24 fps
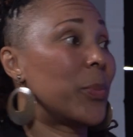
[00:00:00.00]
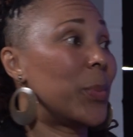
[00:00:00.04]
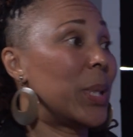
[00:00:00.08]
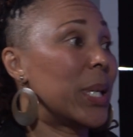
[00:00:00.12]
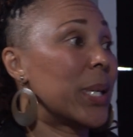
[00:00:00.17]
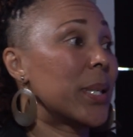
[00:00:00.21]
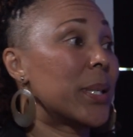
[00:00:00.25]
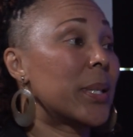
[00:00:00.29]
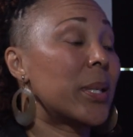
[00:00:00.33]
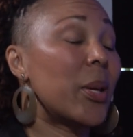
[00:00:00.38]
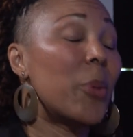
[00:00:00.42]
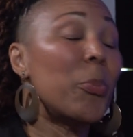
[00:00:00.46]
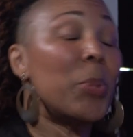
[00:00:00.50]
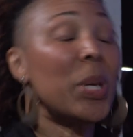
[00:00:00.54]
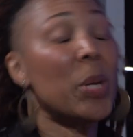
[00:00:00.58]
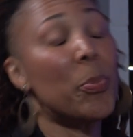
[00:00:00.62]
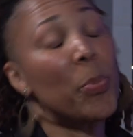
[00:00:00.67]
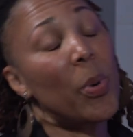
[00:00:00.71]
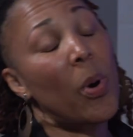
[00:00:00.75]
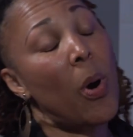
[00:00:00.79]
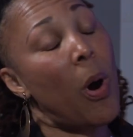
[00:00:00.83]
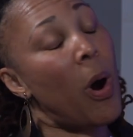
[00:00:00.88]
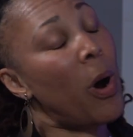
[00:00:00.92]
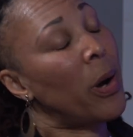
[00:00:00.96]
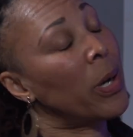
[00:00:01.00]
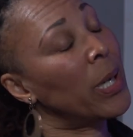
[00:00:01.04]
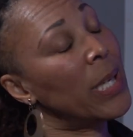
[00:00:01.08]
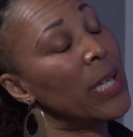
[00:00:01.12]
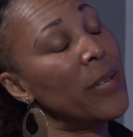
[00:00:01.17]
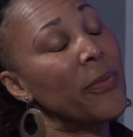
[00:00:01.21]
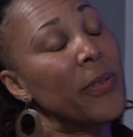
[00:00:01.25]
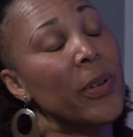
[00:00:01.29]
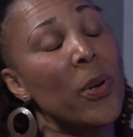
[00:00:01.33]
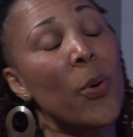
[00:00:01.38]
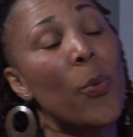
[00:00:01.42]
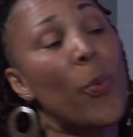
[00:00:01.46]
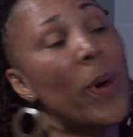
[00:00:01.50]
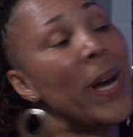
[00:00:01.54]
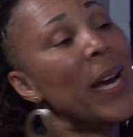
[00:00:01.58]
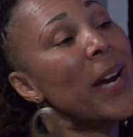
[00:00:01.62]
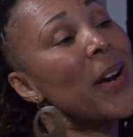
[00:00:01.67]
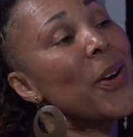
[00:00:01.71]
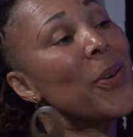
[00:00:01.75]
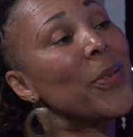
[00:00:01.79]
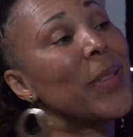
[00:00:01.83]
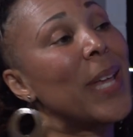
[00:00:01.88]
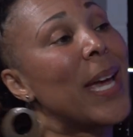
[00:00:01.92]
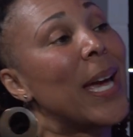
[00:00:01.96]
because some people aren't even
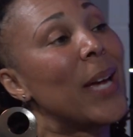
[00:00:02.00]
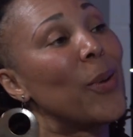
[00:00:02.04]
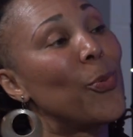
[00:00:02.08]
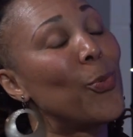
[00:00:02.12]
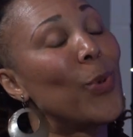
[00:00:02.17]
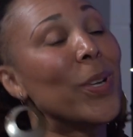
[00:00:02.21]
aware that